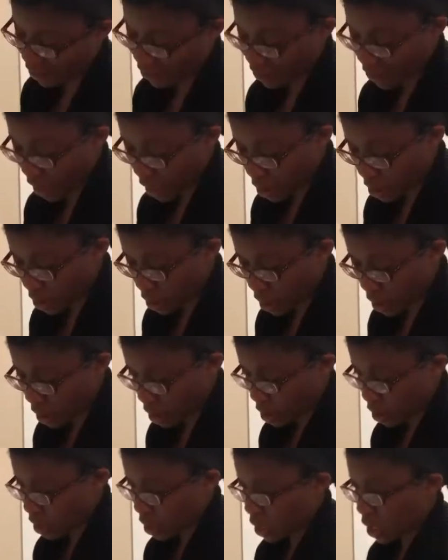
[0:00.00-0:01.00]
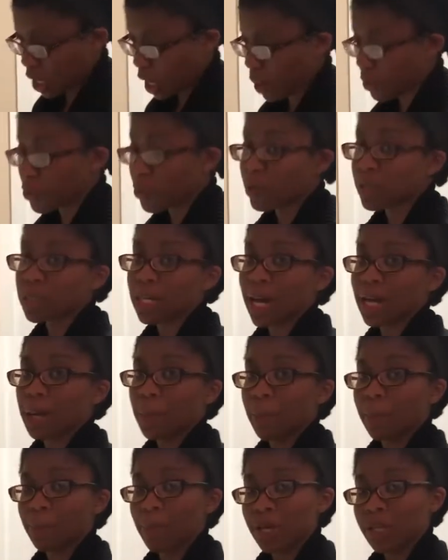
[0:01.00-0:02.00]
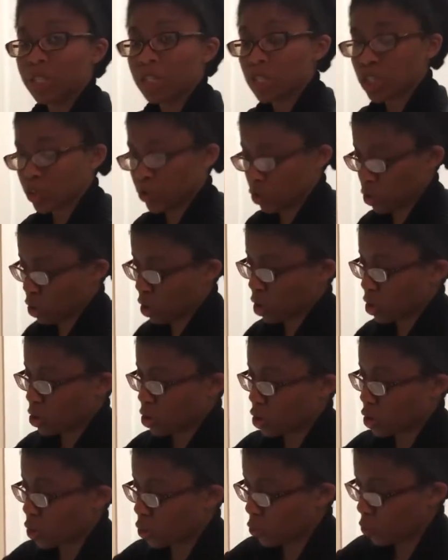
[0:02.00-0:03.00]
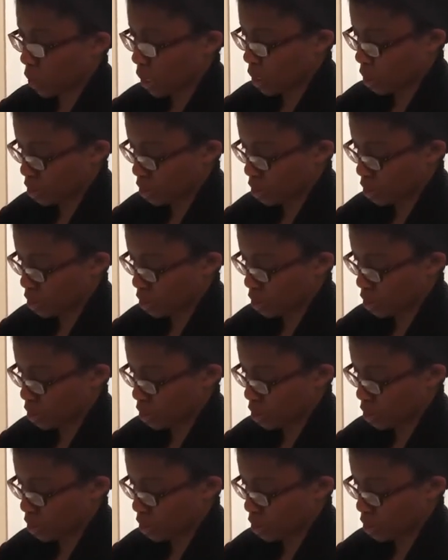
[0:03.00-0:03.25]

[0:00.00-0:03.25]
Finally, I'm going to add a pinch of salt to the wet